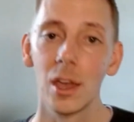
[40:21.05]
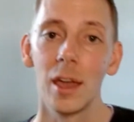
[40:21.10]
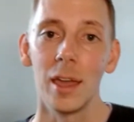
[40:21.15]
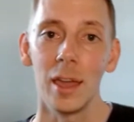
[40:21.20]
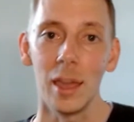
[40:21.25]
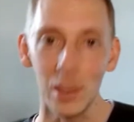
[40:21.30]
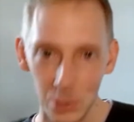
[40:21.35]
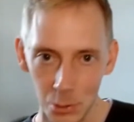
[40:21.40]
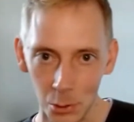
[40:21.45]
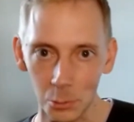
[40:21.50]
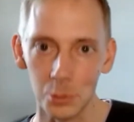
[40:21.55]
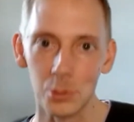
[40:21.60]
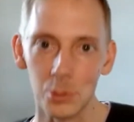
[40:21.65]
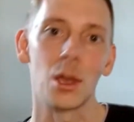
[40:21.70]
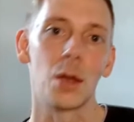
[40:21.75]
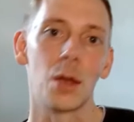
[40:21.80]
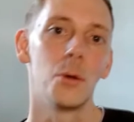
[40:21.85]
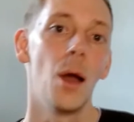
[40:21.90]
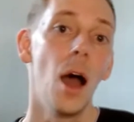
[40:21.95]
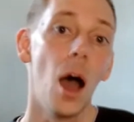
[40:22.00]
is
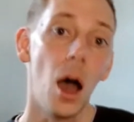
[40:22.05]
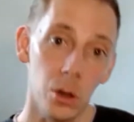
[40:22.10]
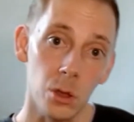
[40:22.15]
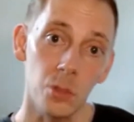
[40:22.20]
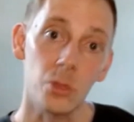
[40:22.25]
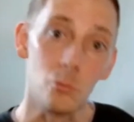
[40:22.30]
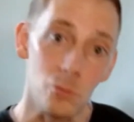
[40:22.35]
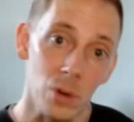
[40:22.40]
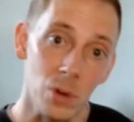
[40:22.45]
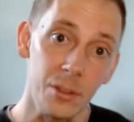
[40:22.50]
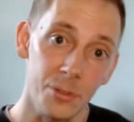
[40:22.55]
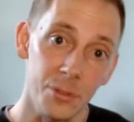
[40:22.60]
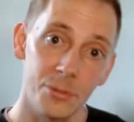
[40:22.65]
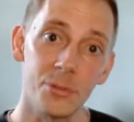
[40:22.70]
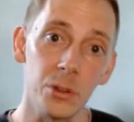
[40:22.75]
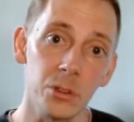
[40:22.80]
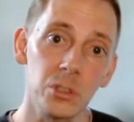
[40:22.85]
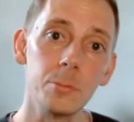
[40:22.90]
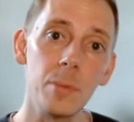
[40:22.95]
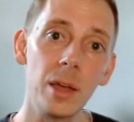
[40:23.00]
also another really
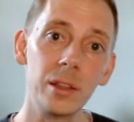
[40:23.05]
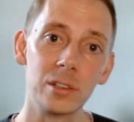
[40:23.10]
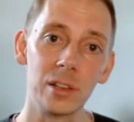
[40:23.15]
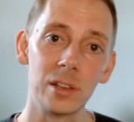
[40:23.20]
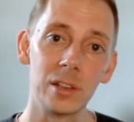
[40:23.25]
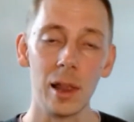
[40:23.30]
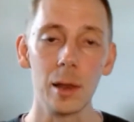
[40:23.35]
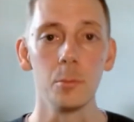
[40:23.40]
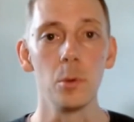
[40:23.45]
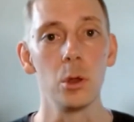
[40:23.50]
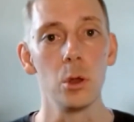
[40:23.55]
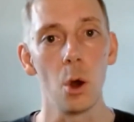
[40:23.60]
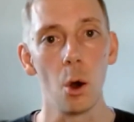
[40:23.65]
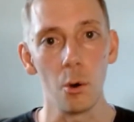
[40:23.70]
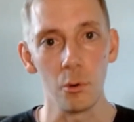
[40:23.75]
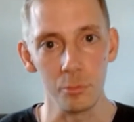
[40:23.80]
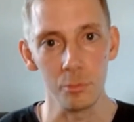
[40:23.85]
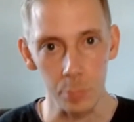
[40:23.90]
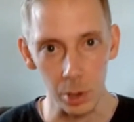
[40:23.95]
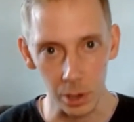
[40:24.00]
fundamental element
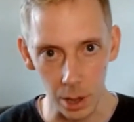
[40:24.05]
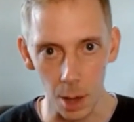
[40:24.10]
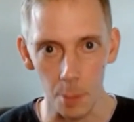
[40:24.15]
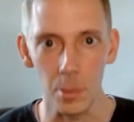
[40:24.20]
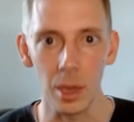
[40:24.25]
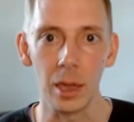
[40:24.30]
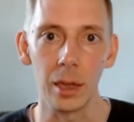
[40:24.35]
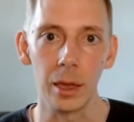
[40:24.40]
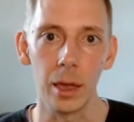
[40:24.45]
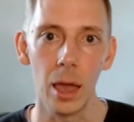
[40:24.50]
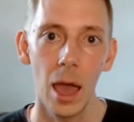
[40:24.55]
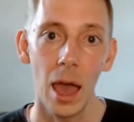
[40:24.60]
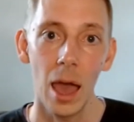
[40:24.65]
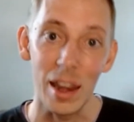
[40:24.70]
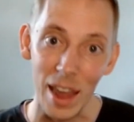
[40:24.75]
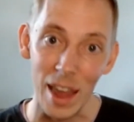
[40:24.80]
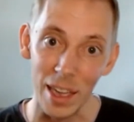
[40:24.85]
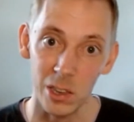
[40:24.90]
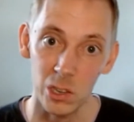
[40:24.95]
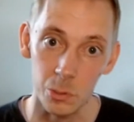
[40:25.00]
of becoming an
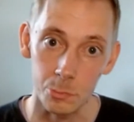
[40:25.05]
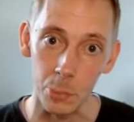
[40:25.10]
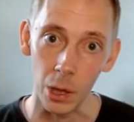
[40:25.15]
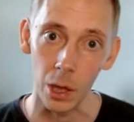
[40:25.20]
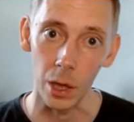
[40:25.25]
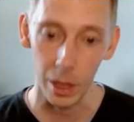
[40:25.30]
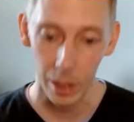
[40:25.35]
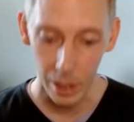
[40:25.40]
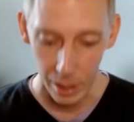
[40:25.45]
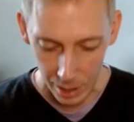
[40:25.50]
expert